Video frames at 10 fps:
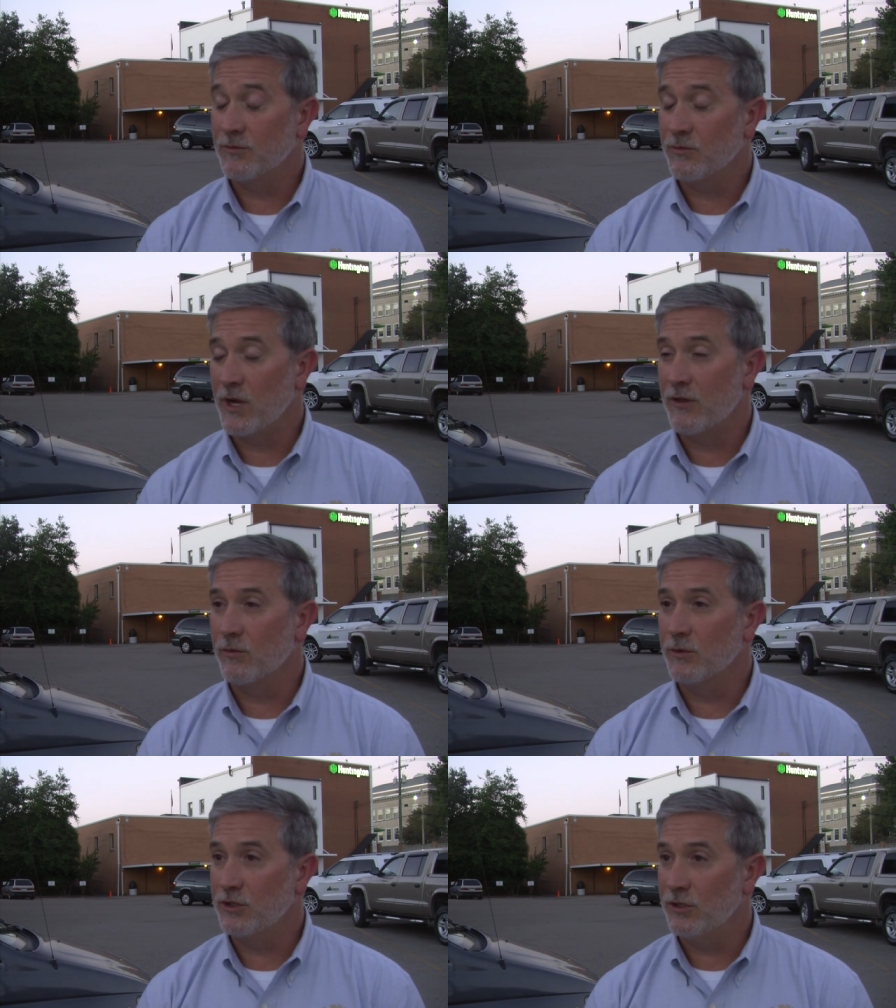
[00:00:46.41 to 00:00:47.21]
rather
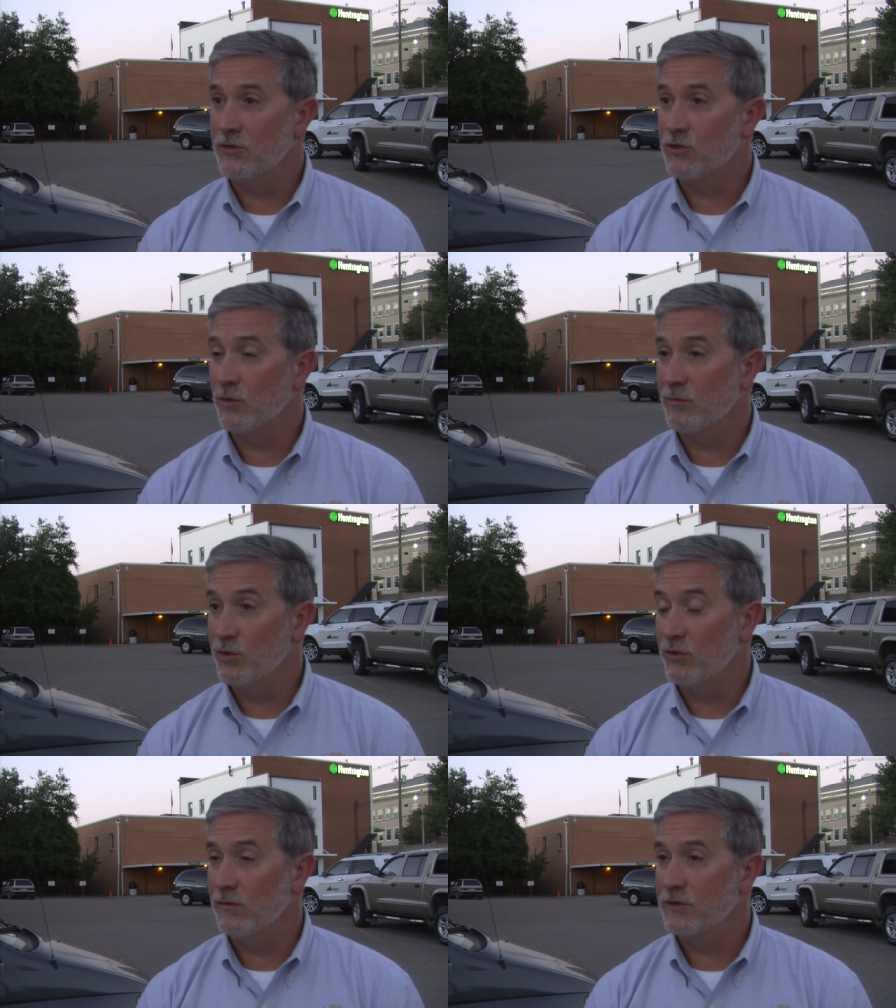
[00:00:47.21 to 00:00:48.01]
reduced or
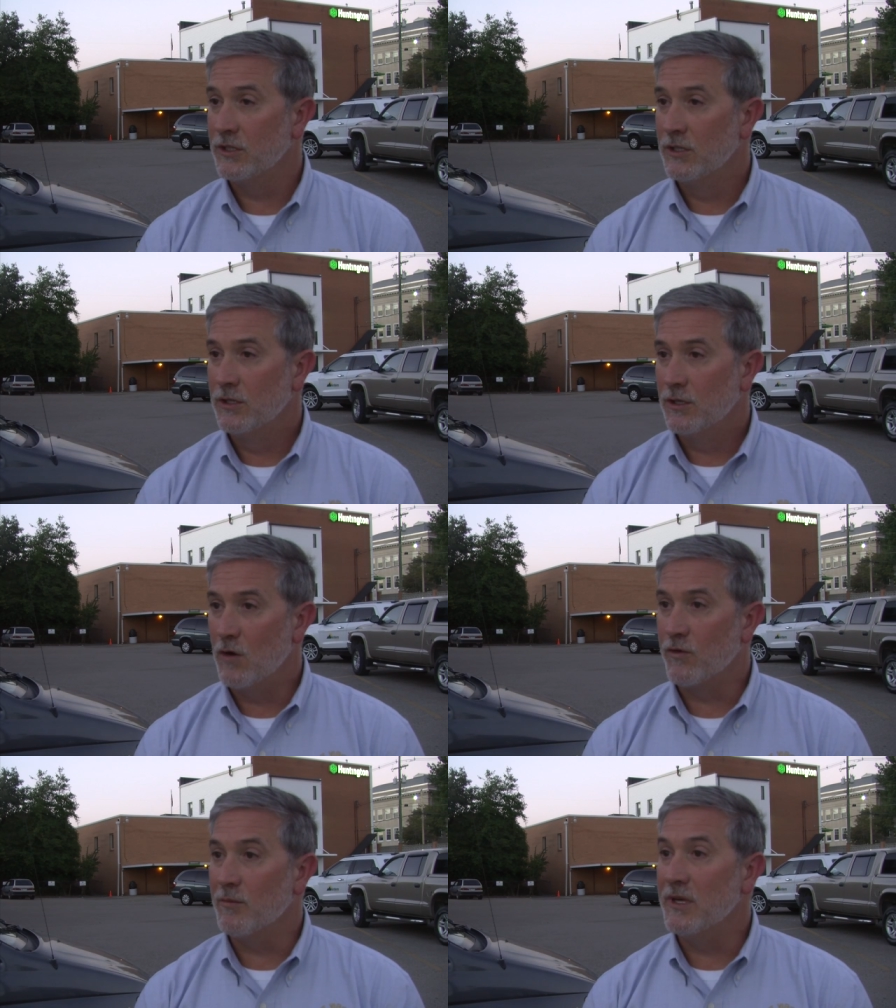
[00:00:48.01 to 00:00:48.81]
removed
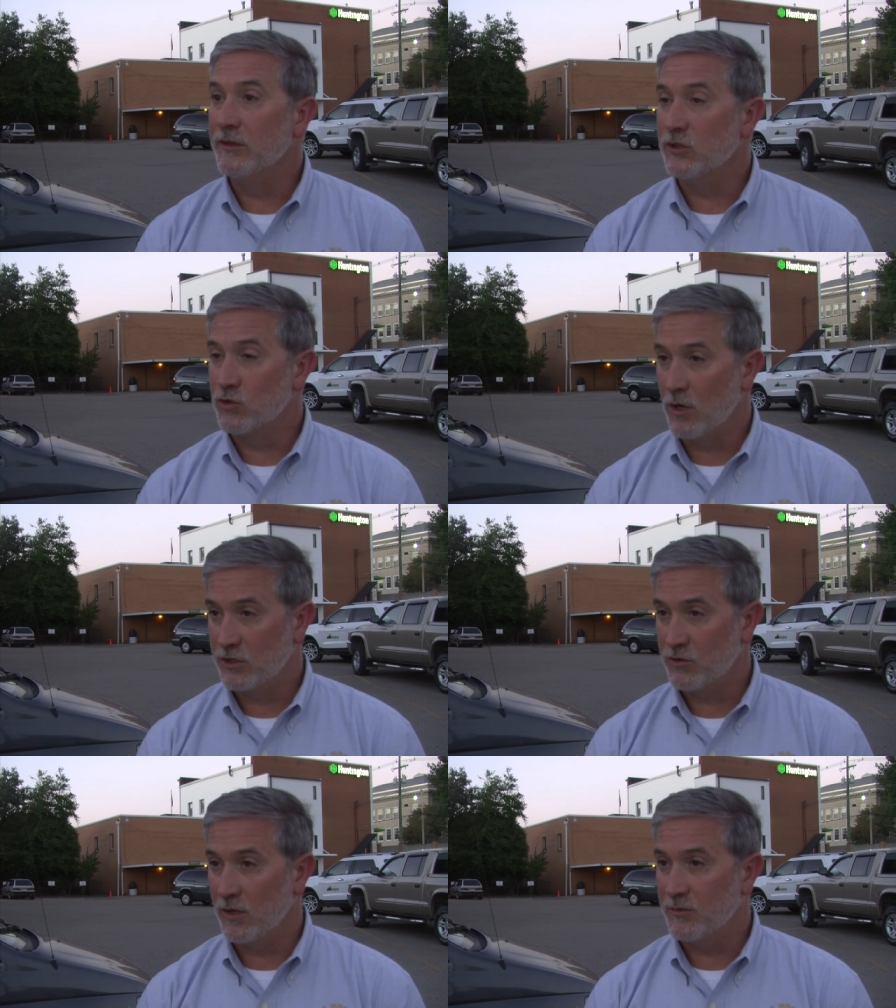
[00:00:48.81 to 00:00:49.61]
over a million truck
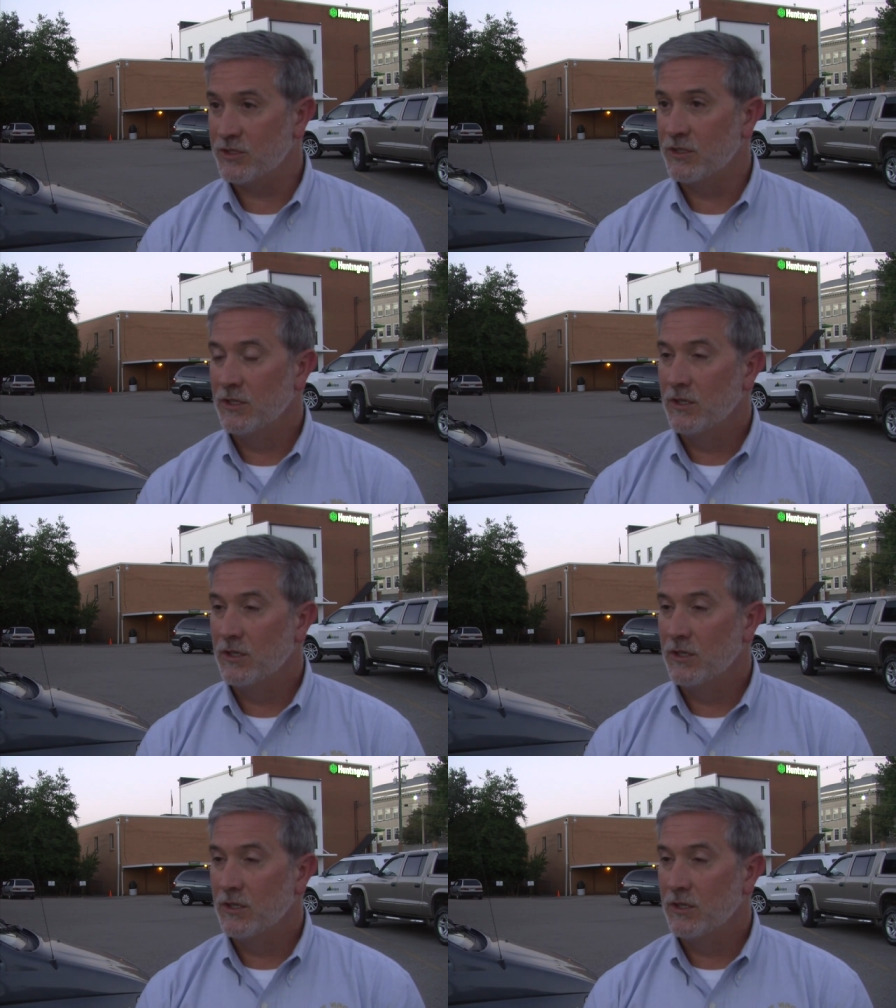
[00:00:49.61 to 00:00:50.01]
trips